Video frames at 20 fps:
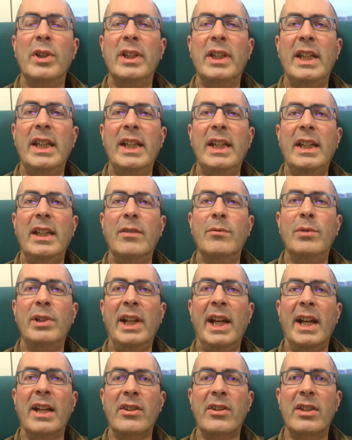of the
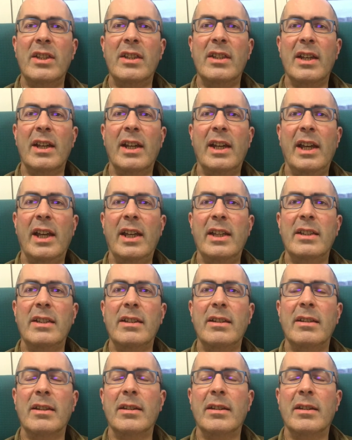reactions I had,